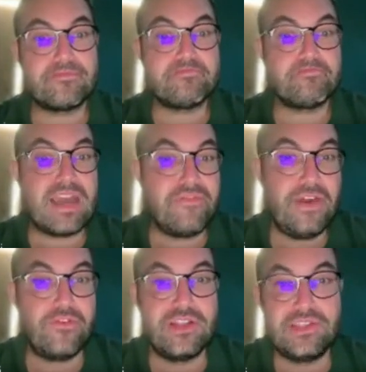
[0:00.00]
My
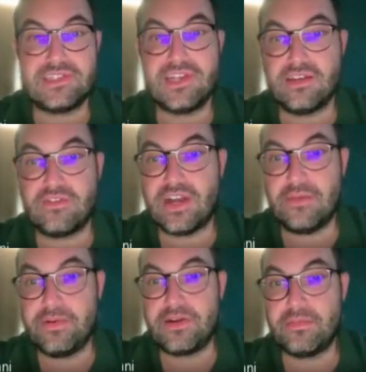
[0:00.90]
favorite is
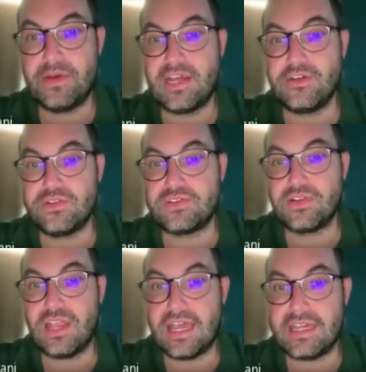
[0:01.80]
Datawrapper, but I also
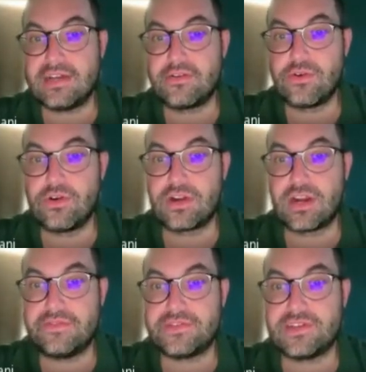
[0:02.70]
like row
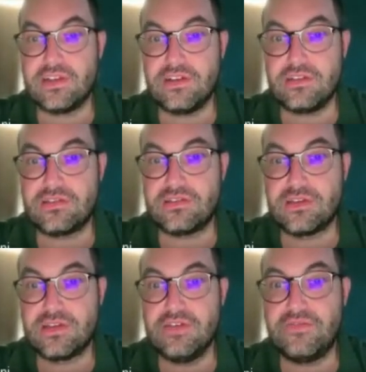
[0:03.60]
graphs a lot
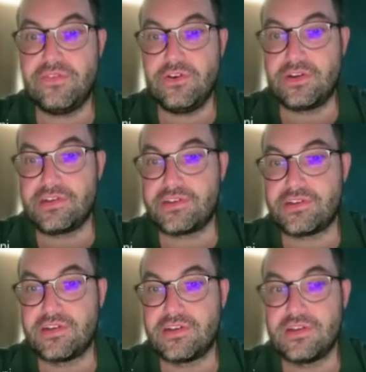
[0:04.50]
and Flourish.
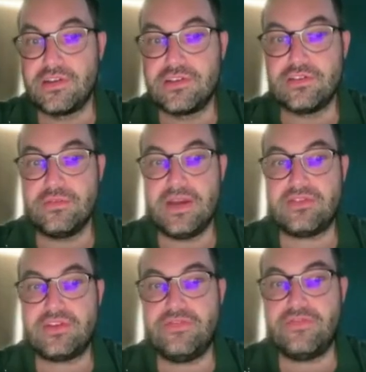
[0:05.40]
So my
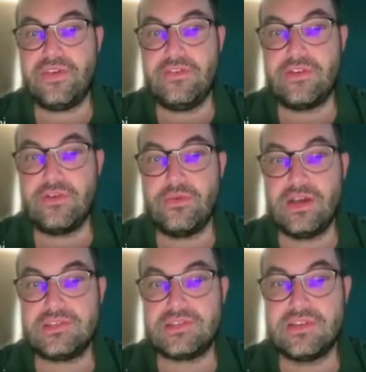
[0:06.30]
3 favorite
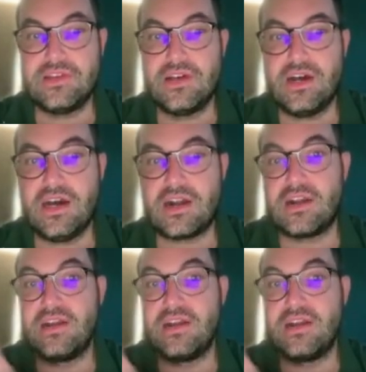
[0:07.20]
ones are